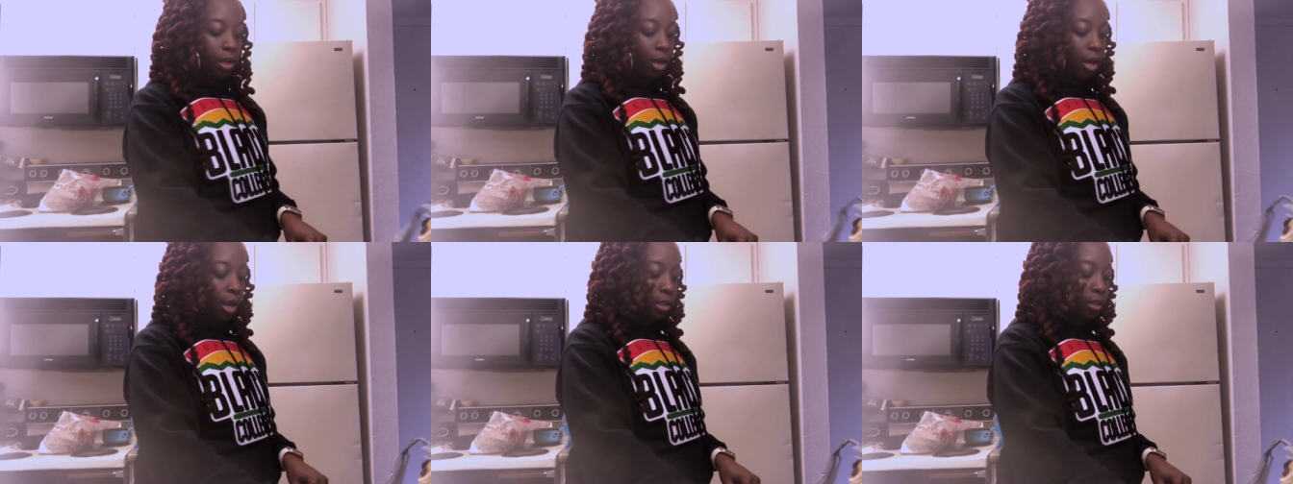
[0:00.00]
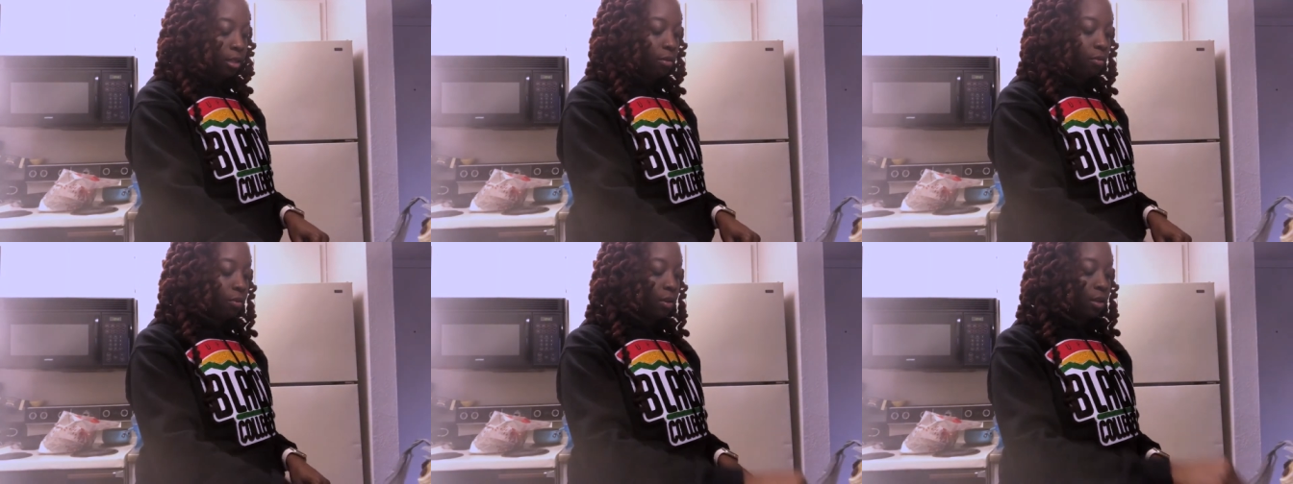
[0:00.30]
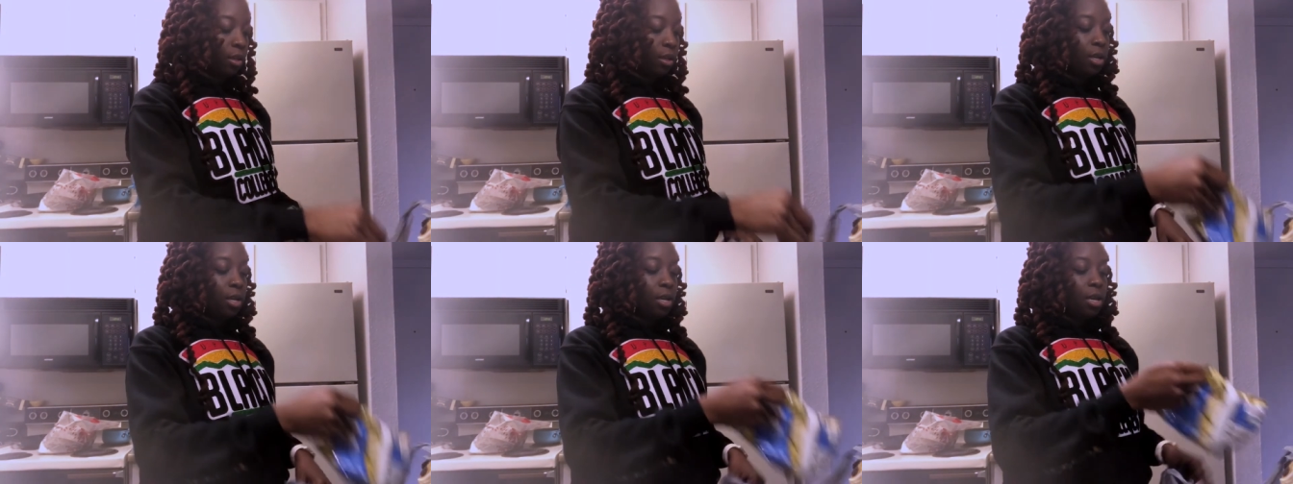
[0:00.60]
I love
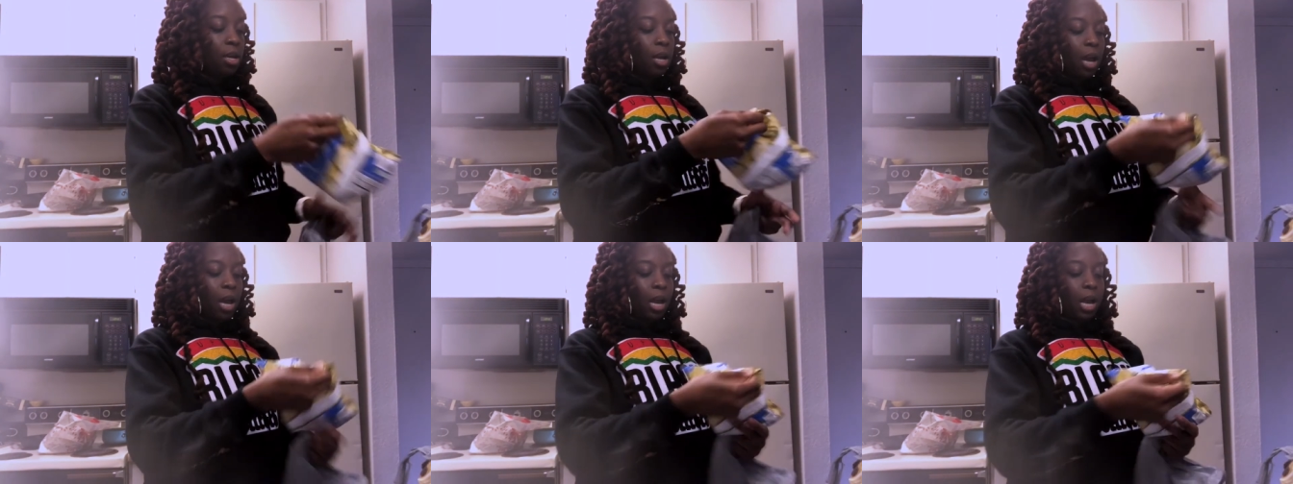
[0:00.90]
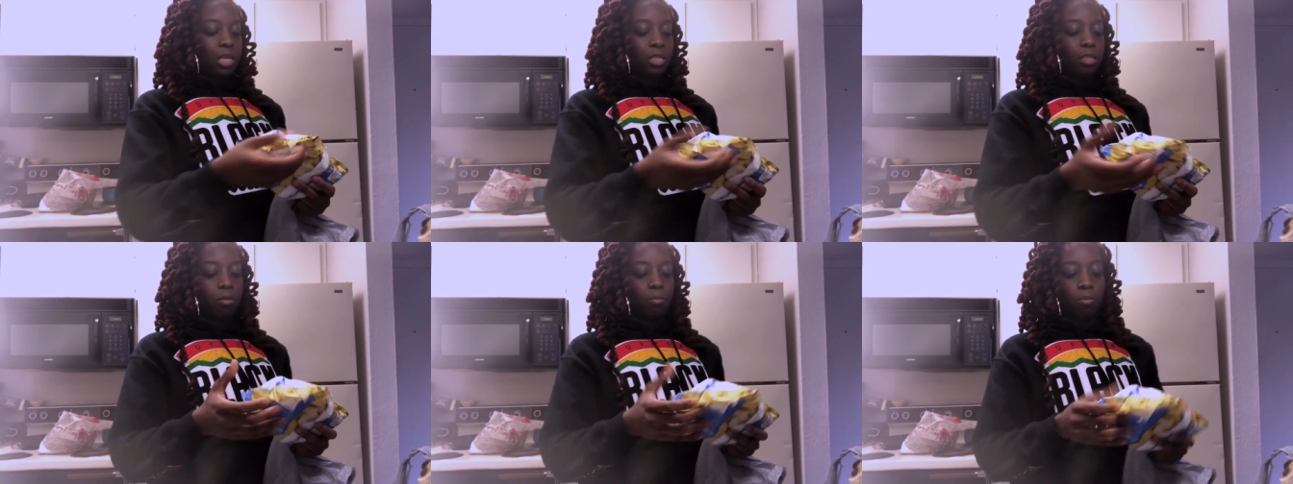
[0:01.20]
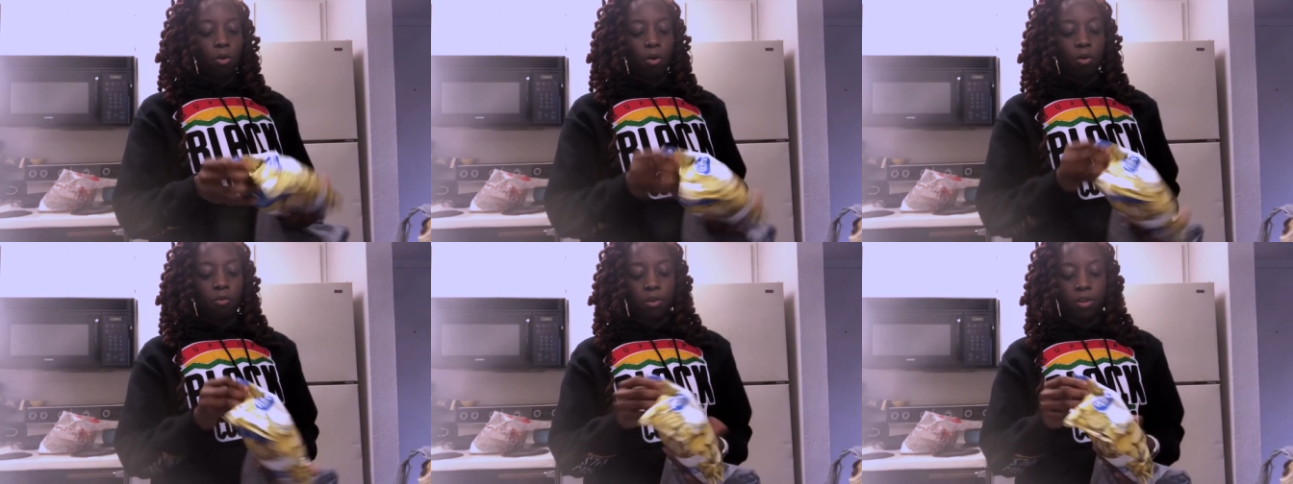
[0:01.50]
it. I got some
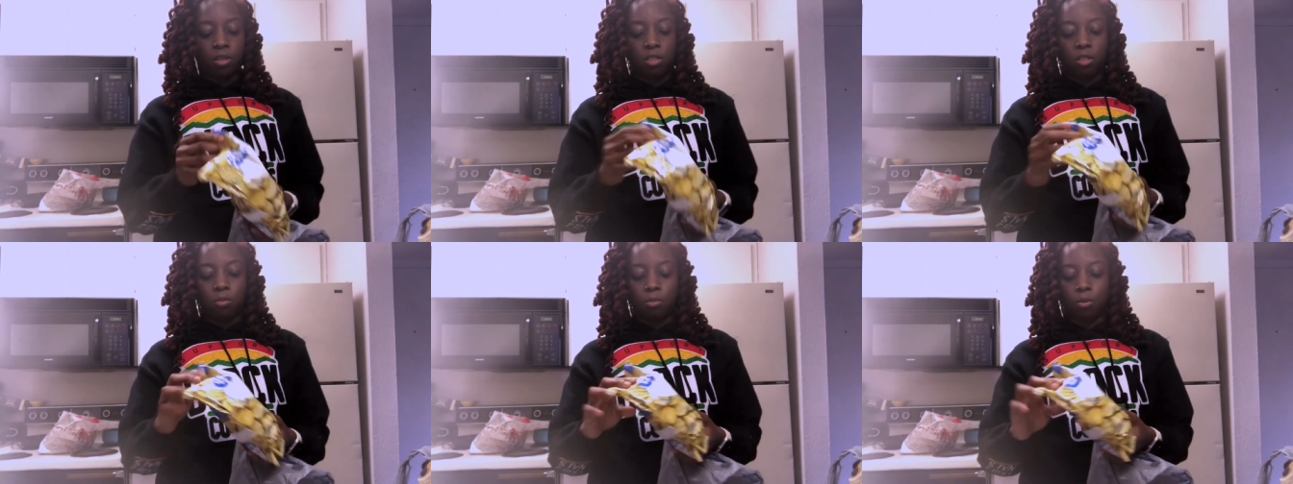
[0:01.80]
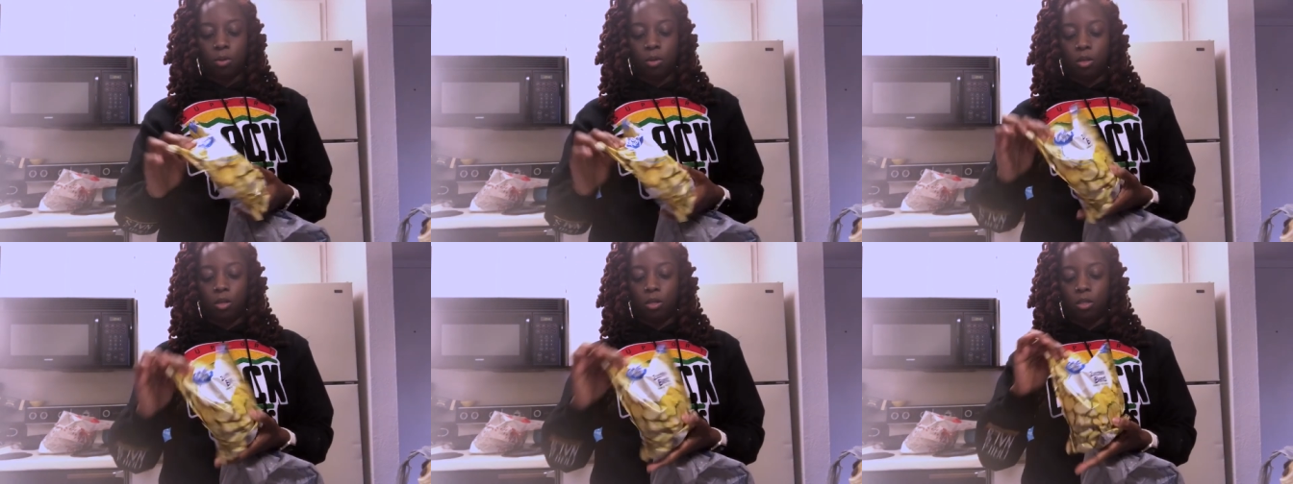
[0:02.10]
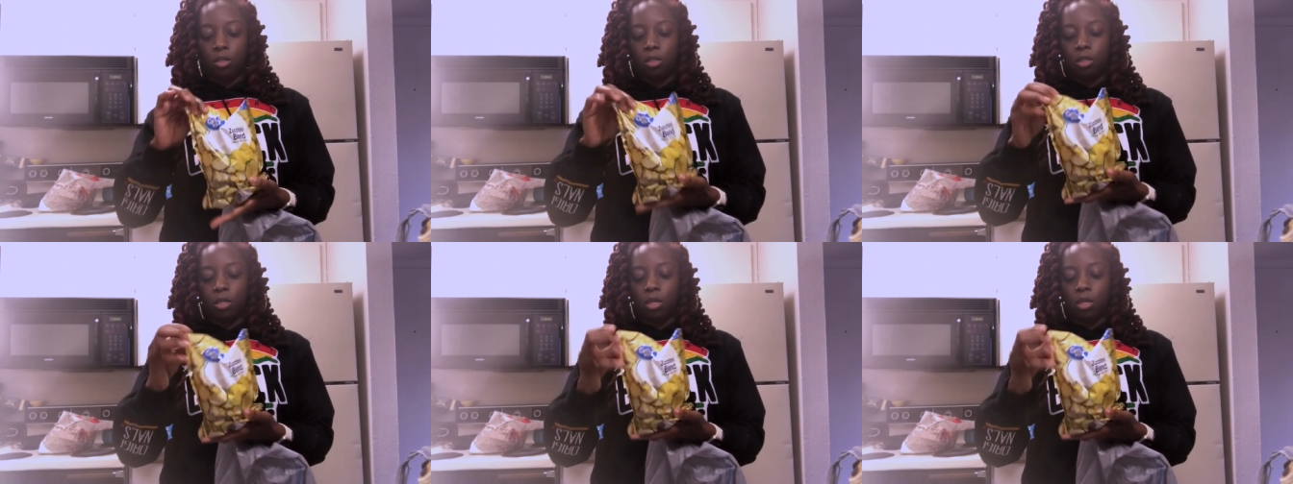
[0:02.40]
more vegetables.